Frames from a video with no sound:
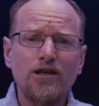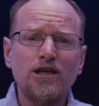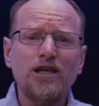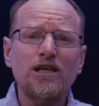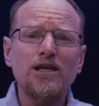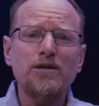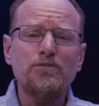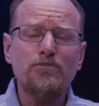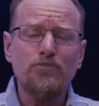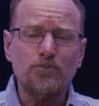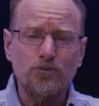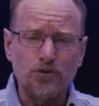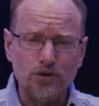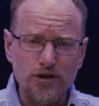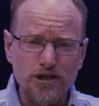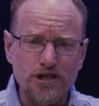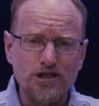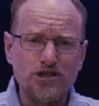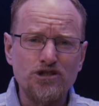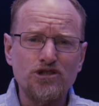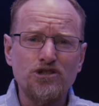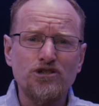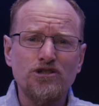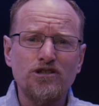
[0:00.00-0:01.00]
He
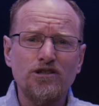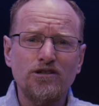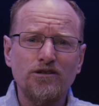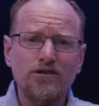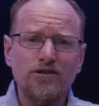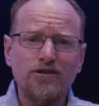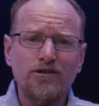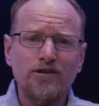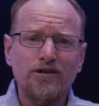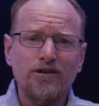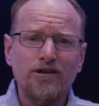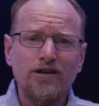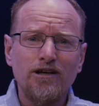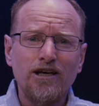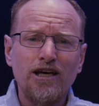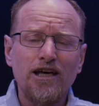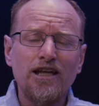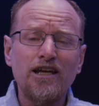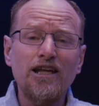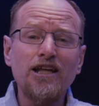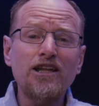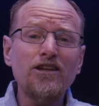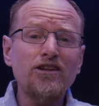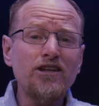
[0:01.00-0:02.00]
preached.
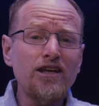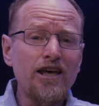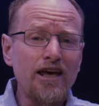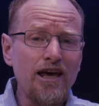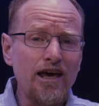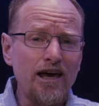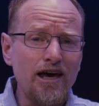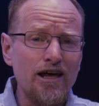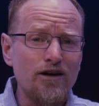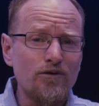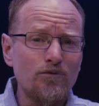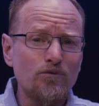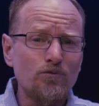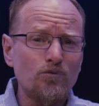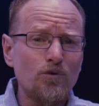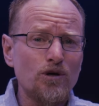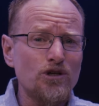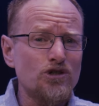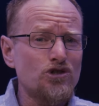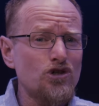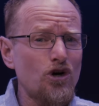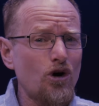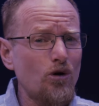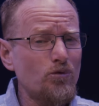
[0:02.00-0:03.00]
And in the end,
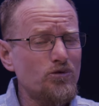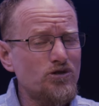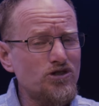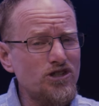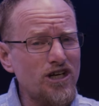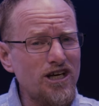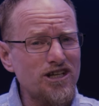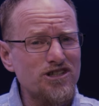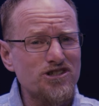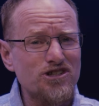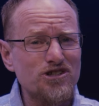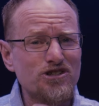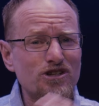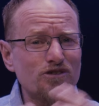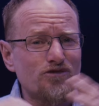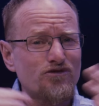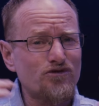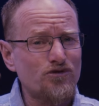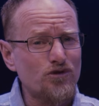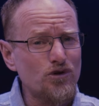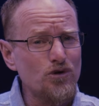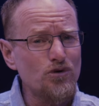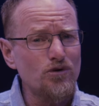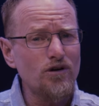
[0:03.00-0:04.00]
what Job says is the
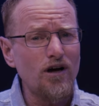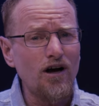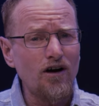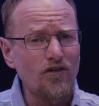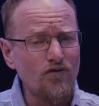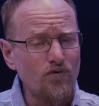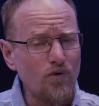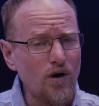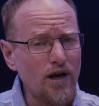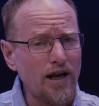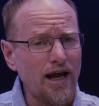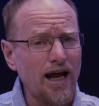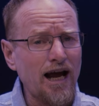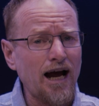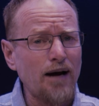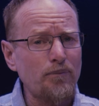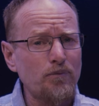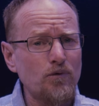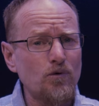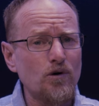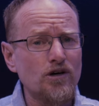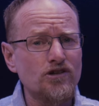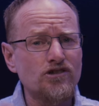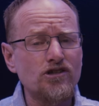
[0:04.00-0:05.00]
fruit of what
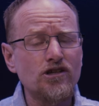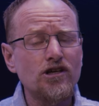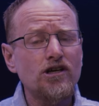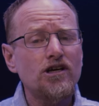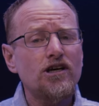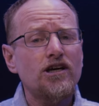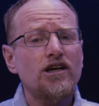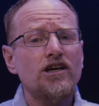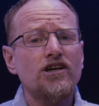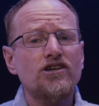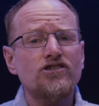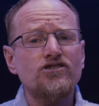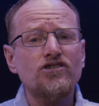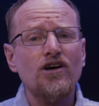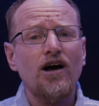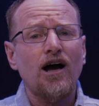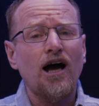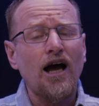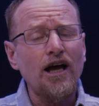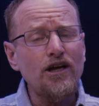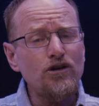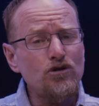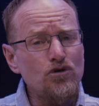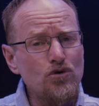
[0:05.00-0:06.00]
happened is
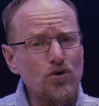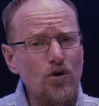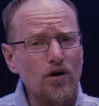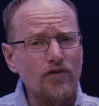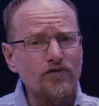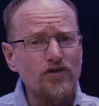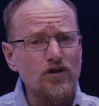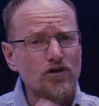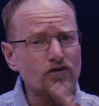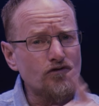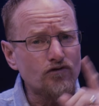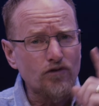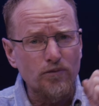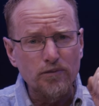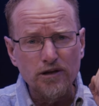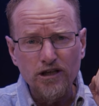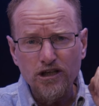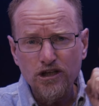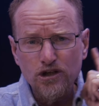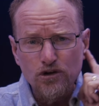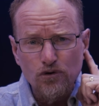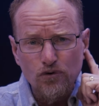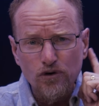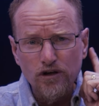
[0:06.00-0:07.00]
I knew of you from the
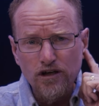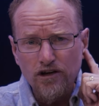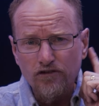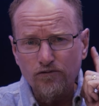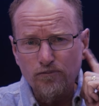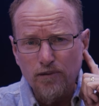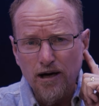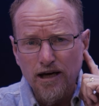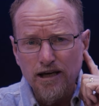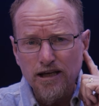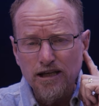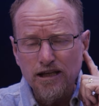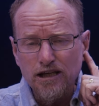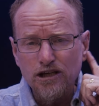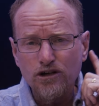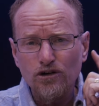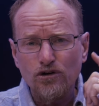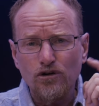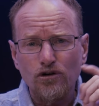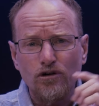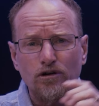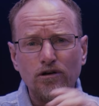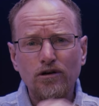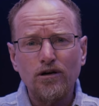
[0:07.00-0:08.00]
hearing of my
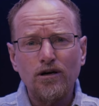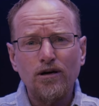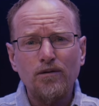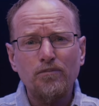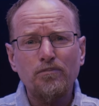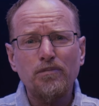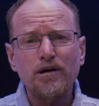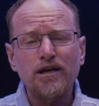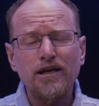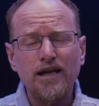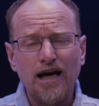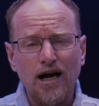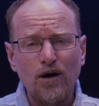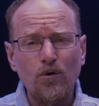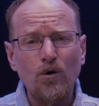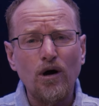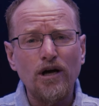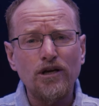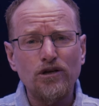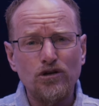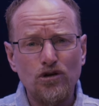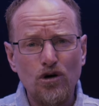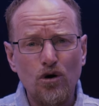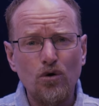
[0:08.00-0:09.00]
ear, but now
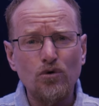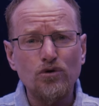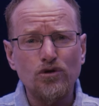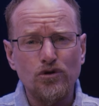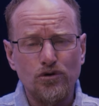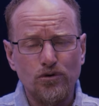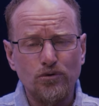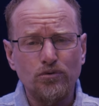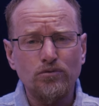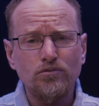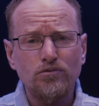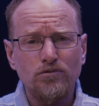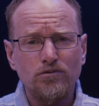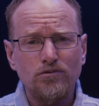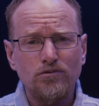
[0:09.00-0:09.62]
I know you.